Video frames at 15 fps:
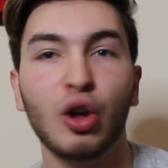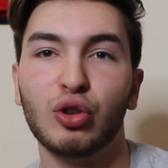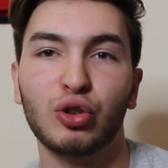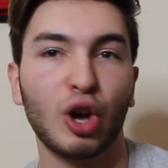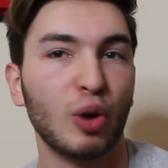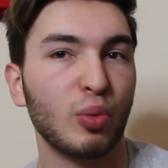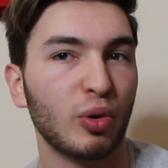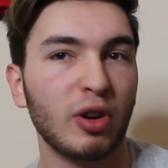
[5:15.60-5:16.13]

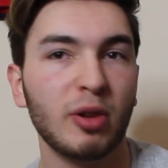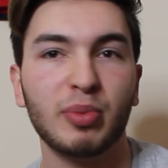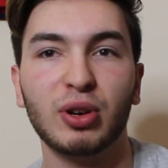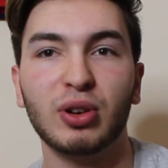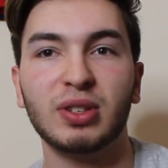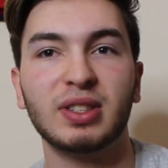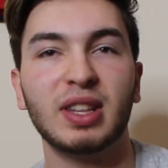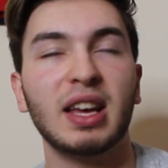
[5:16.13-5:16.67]
don't worry,
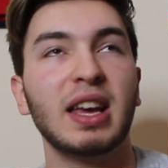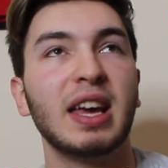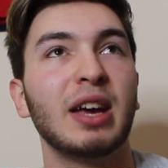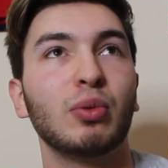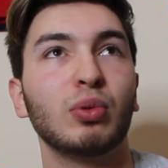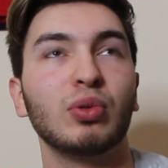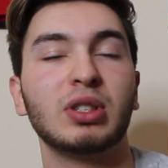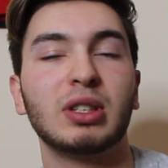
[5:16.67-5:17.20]
because
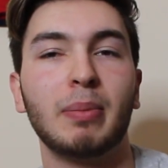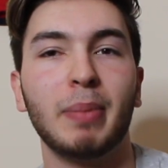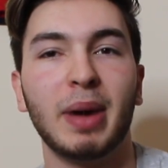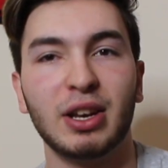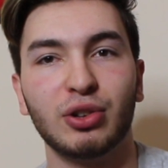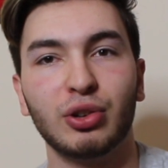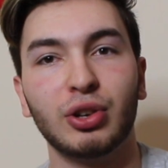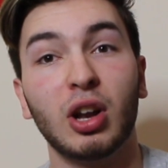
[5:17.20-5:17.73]
it will
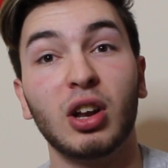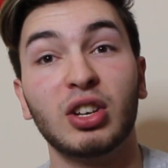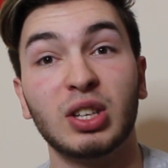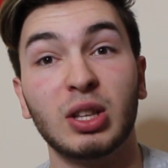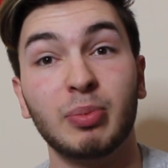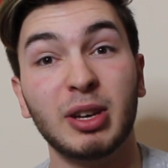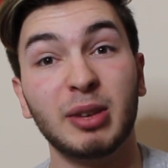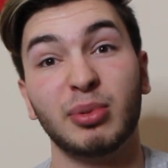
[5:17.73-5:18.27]
cement your knowledge,
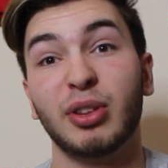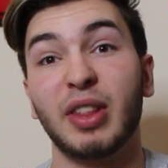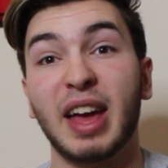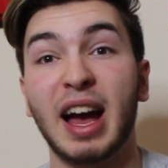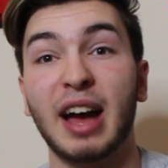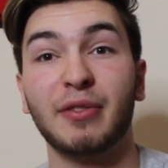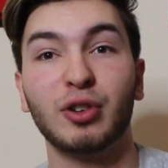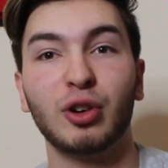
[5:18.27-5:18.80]
and the people they
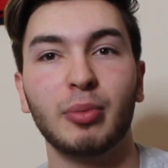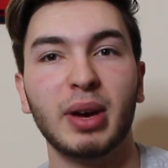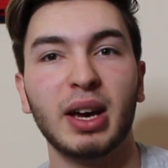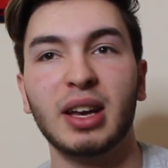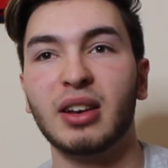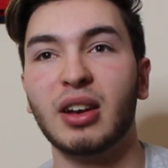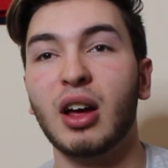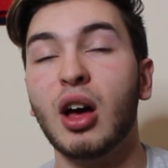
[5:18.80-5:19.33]
have come
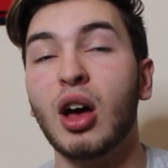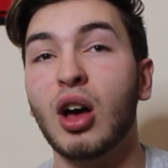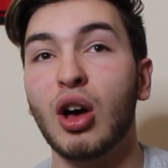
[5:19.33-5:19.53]
in